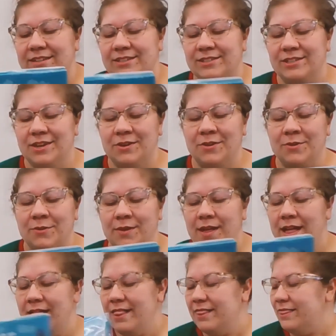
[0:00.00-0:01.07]

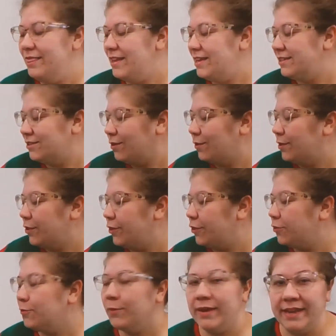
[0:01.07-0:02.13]
So these are
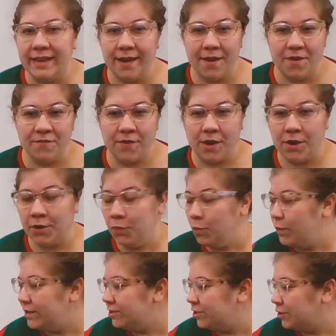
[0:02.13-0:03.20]
3 of our
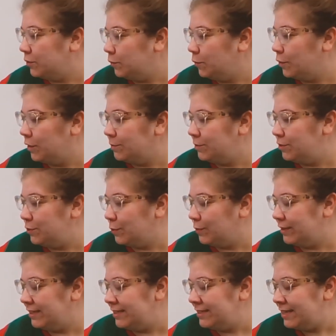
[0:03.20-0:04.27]
winter warm
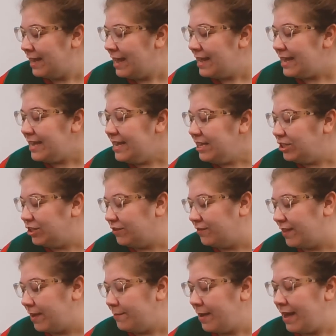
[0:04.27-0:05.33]
stories. Each of
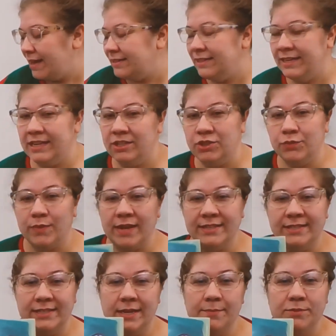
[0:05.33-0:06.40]
them had to get
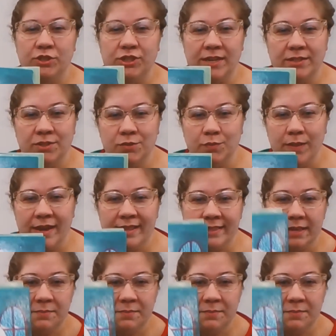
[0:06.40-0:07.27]
dressed up just right.